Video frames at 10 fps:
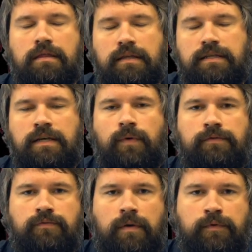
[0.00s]
The T
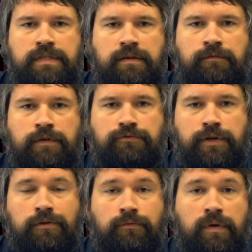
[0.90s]
waves represent
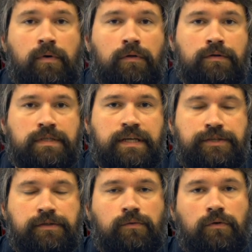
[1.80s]
ventricular
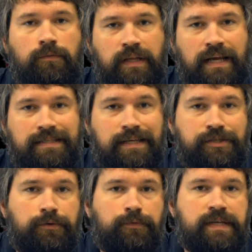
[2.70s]
repolarization or
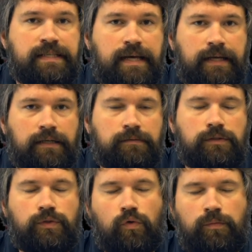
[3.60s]
relaxation resetting.
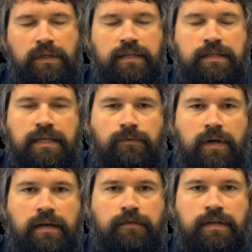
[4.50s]
Normally the T
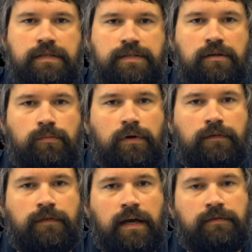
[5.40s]
wave is
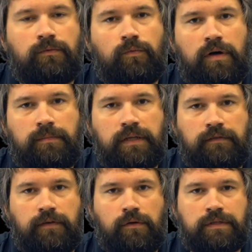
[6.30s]
0.5 to 1
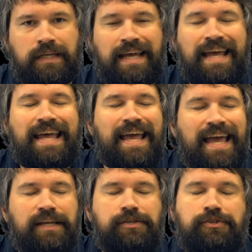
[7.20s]
millivolt,
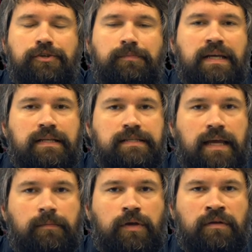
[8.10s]
and it should be in the
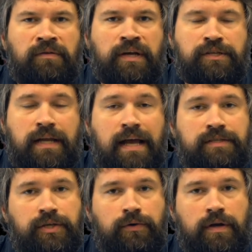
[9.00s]
same direction
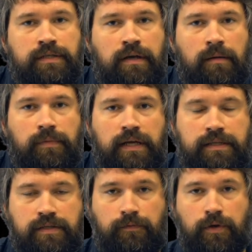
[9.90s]
as a QRS
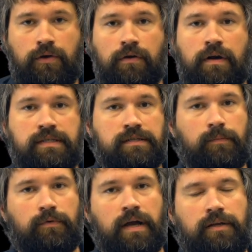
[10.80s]
complex. So if your QRS is
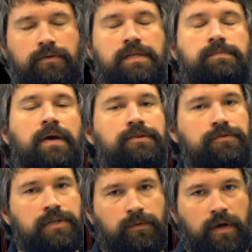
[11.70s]
upright, you expect
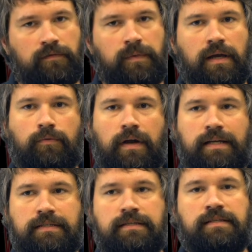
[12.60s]
your T wave to be
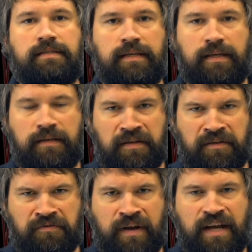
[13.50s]
upright since the
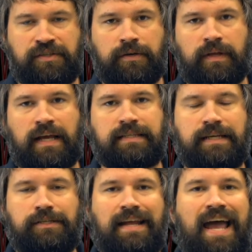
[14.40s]
contraction and
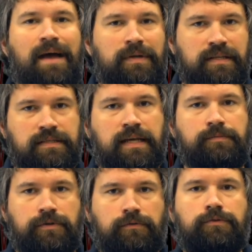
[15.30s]
relaxation happen in the
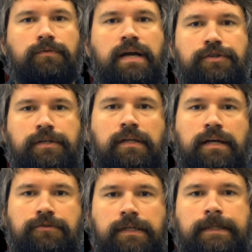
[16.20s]
same general direction
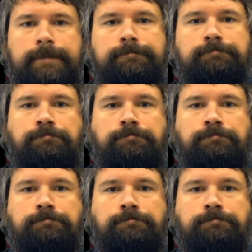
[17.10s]
electrically.